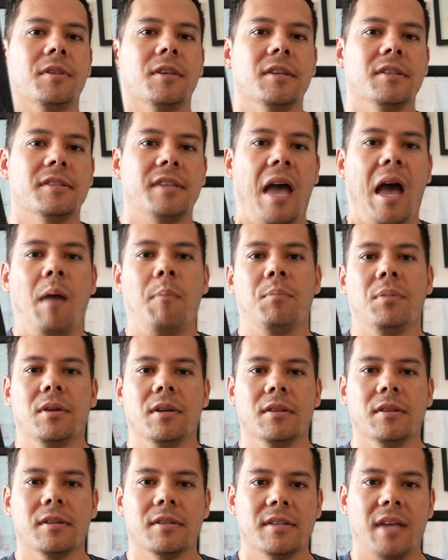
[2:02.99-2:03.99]
the tap
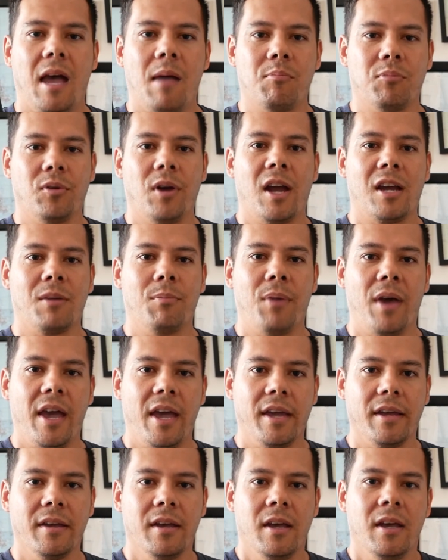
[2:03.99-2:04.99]
in the tap rack
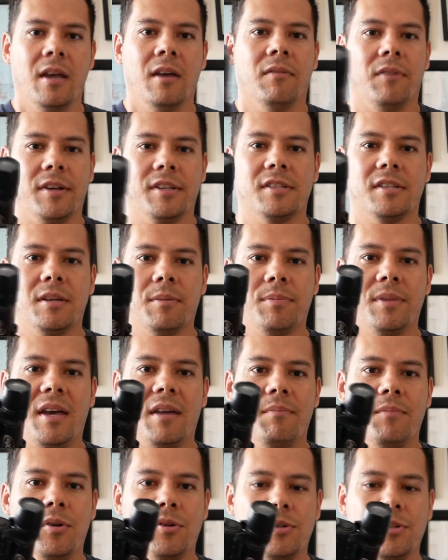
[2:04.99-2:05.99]
bang, if I skip
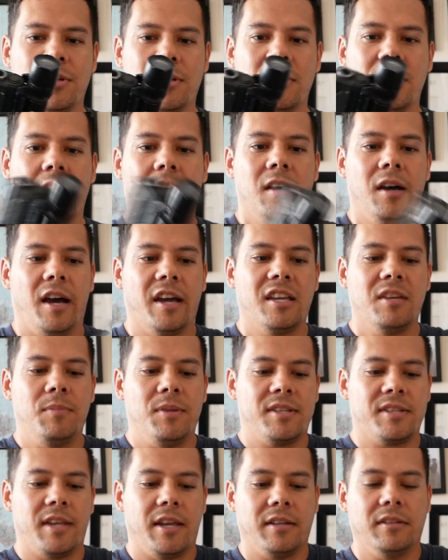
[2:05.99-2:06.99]
that motion, I can be
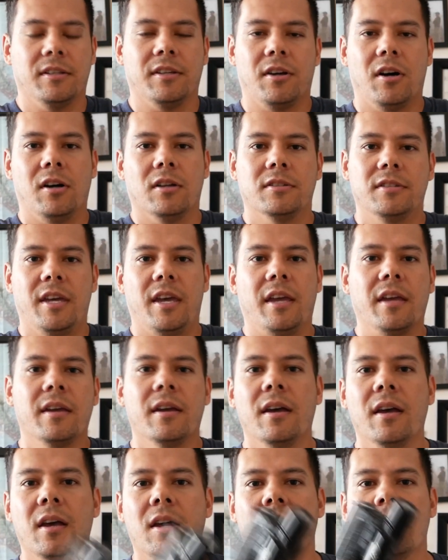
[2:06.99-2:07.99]
cycling all day,
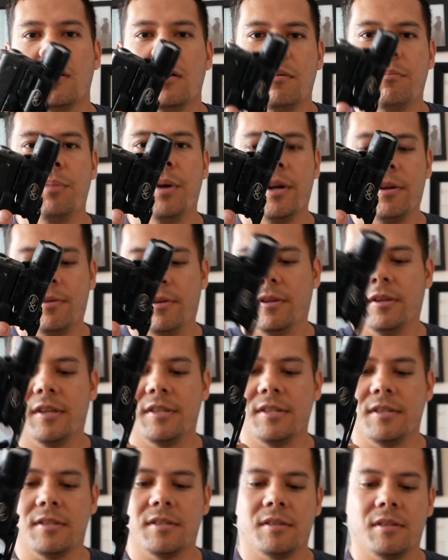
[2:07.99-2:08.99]
but
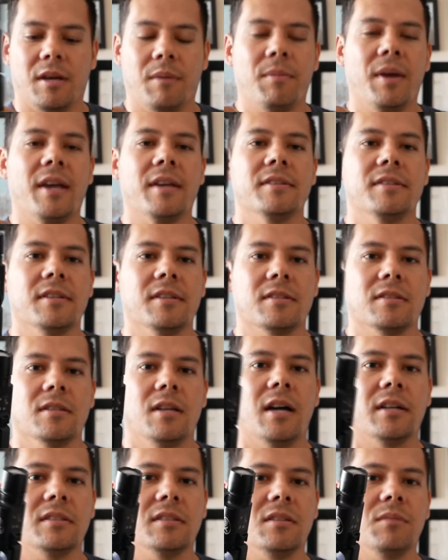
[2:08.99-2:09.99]
unless this magazine is
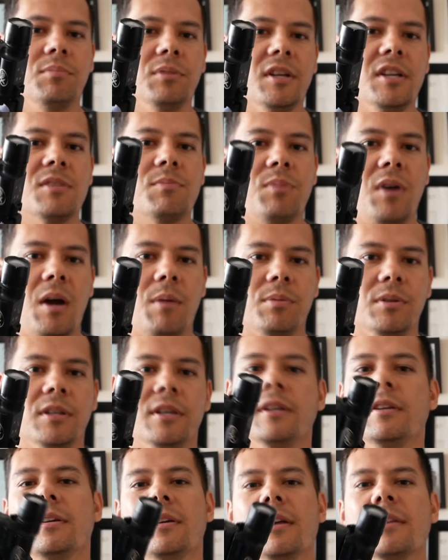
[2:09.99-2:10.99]
locked into place
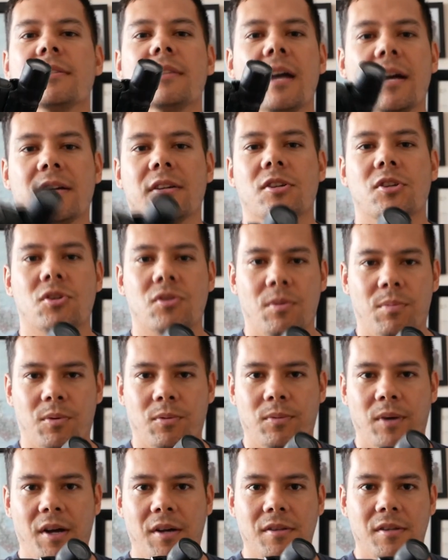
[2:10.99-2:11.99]
properly, it's not going to strip a
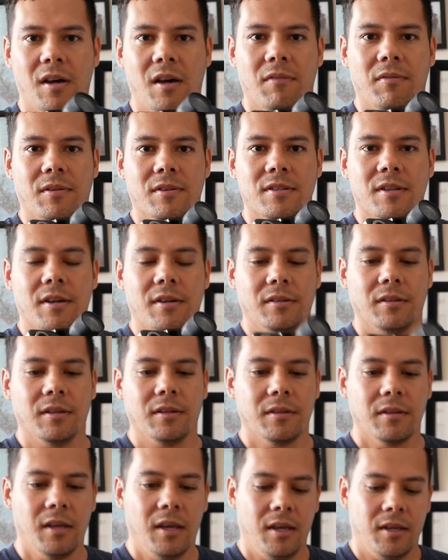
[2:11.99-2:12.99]
round off and cycle
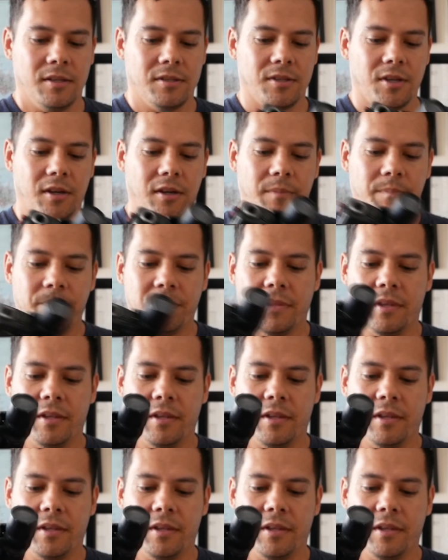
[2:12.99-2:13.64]
it. So